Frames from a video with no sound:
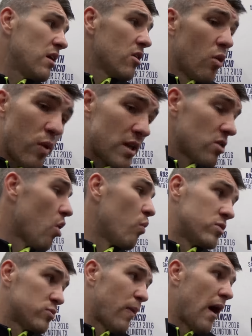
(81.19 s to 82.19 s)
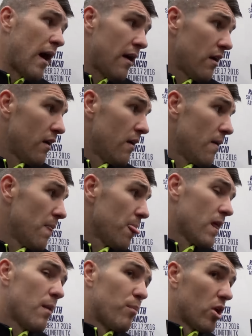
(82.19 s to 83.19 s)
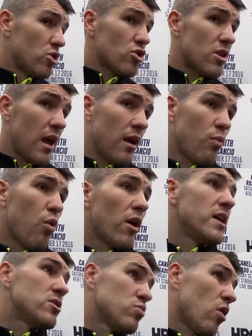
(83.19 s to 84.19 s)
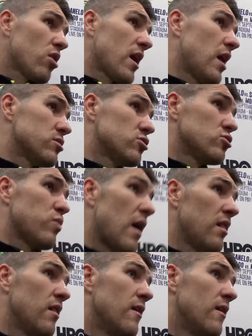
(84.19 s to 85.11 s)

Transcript: You know, we had an open spar. Mm-hmm. But I just think what Kell does well,